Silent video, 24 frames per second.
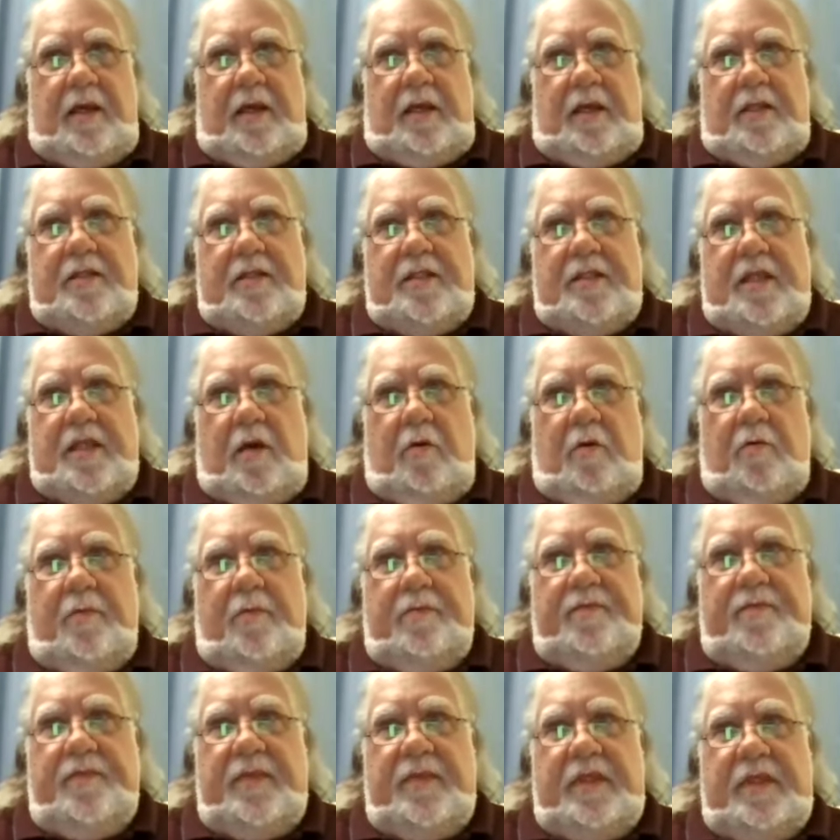So
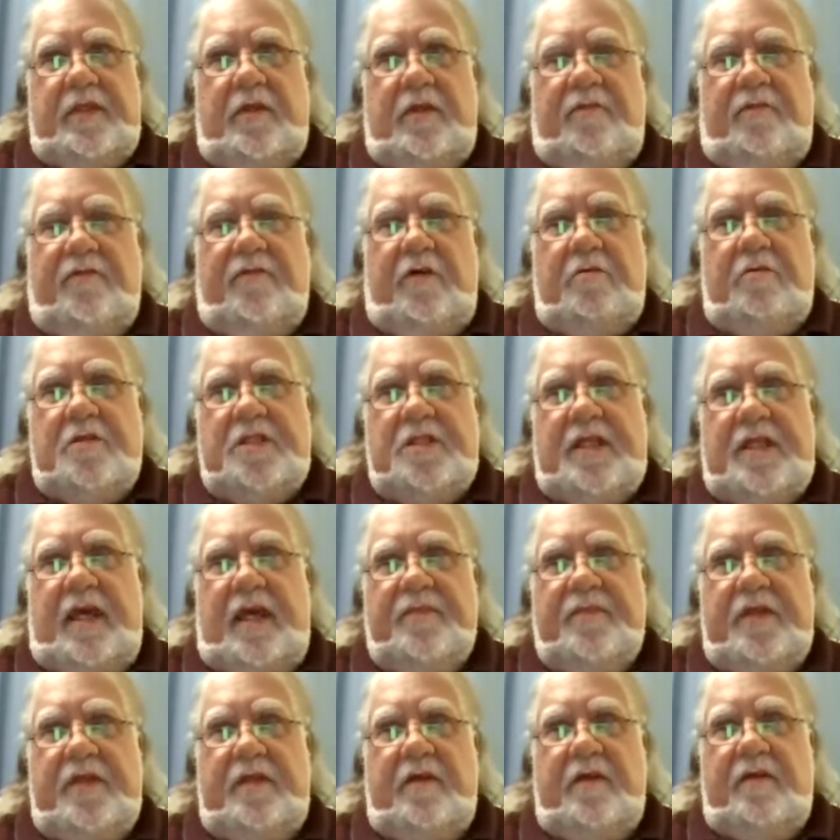the first
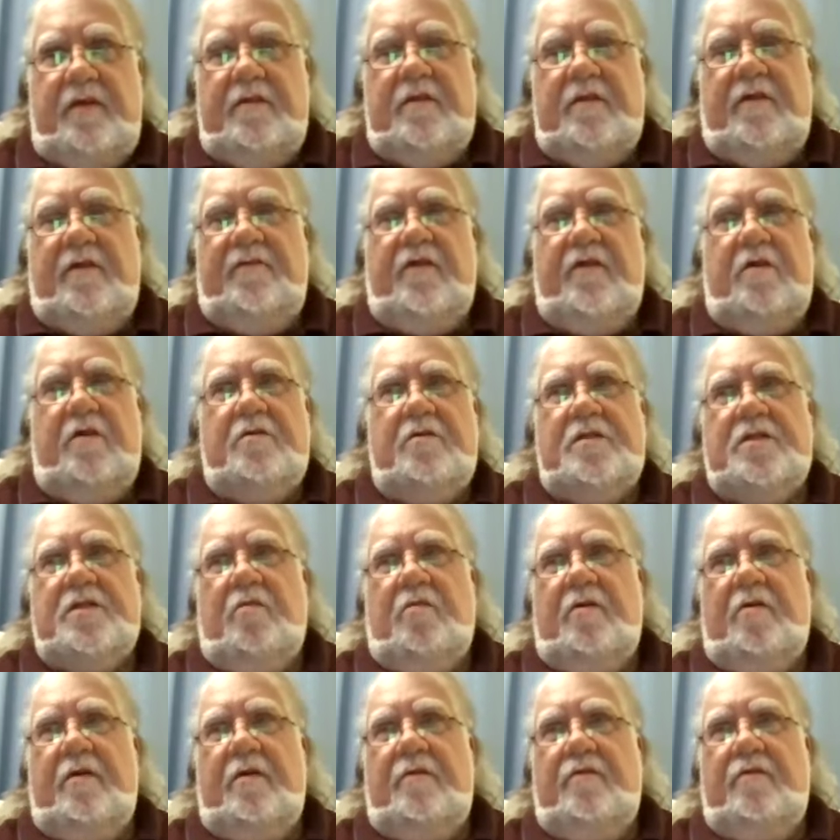step and the first
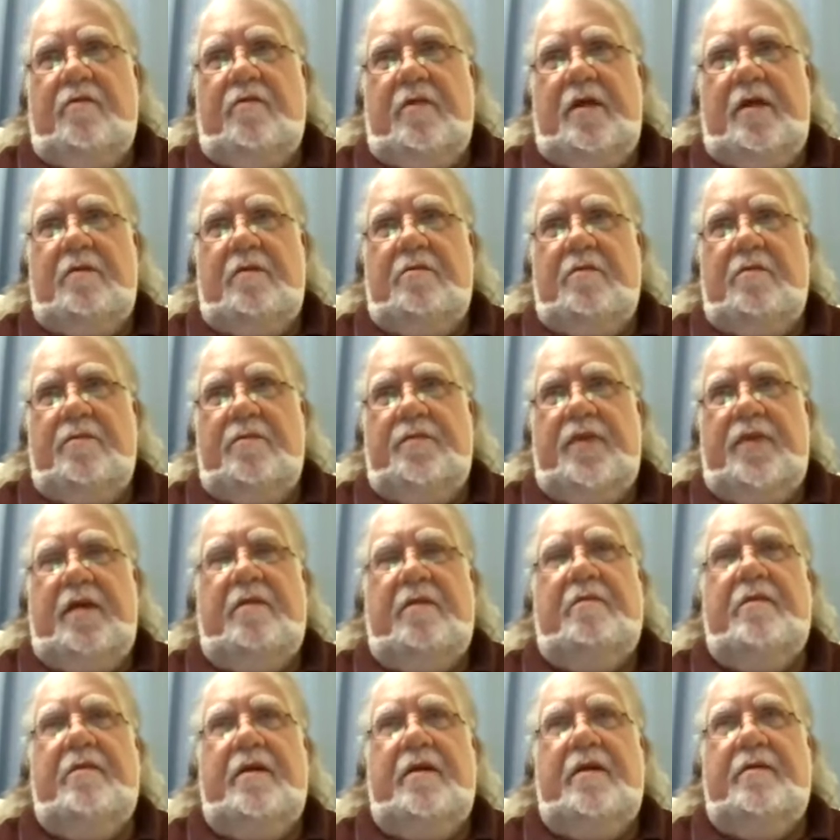sort of real
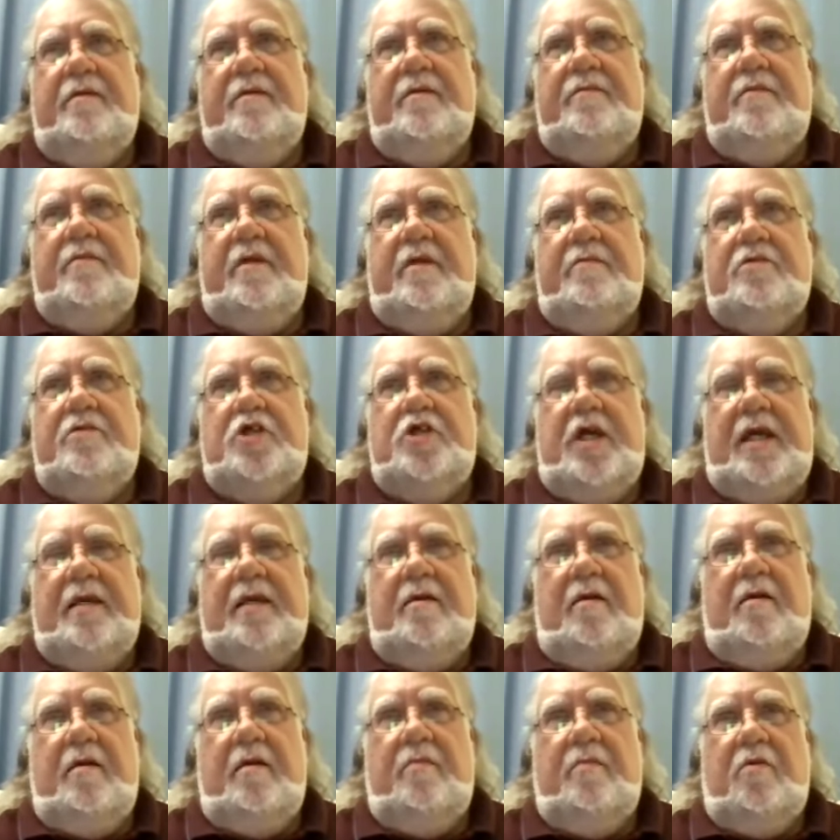period of Shag
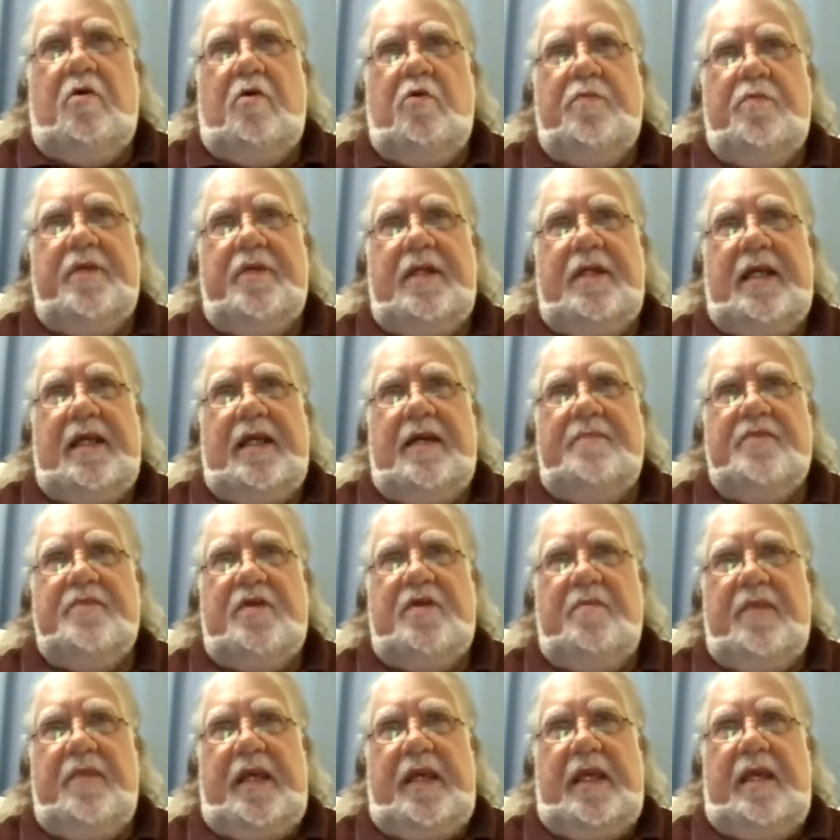Harbour opening up
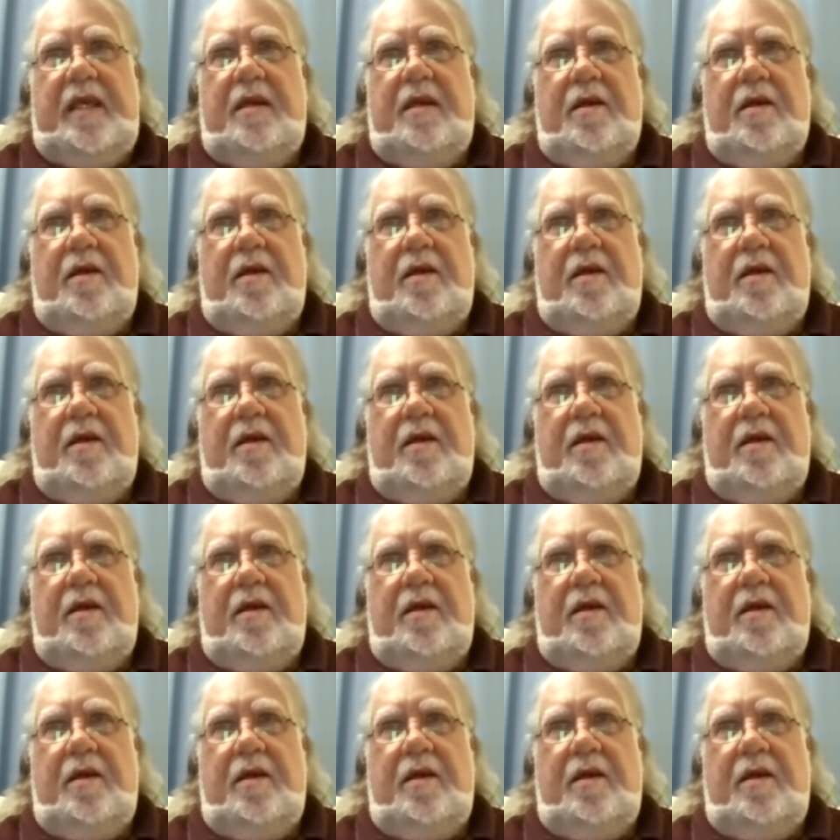to me,